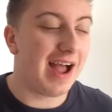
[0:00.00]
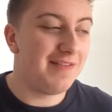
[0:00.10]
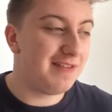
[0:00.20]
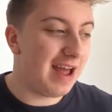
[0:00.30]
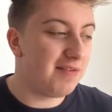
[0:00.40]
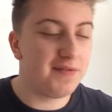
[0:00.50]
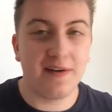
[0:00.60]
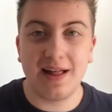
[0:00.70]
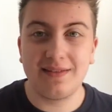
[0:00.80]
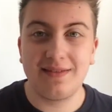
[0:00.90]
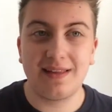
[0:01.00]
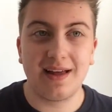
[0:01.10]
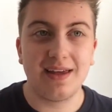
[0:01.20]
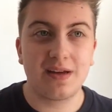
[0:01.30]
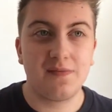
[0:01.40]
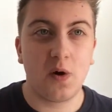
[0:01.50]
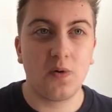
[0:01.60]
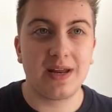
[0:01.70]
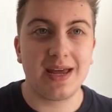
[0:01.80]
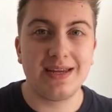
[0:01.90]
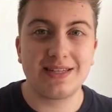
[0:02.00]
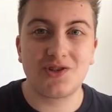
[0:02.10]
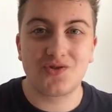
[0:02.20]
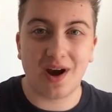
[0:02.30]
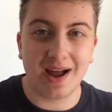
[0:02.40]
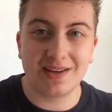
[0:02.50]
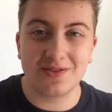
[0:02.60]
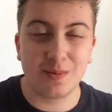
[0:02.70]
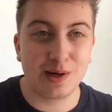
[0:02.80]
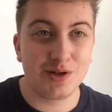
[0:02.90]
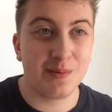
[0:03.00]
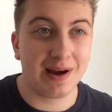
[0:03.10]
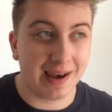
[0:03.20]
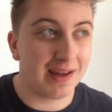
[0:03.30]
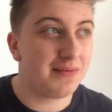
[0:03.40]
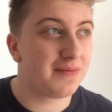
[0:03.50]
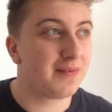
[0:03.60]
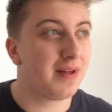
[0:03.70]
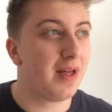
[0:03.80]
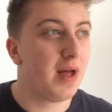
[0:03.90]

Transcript: I've never felt like 4 days has dragged so much in my life.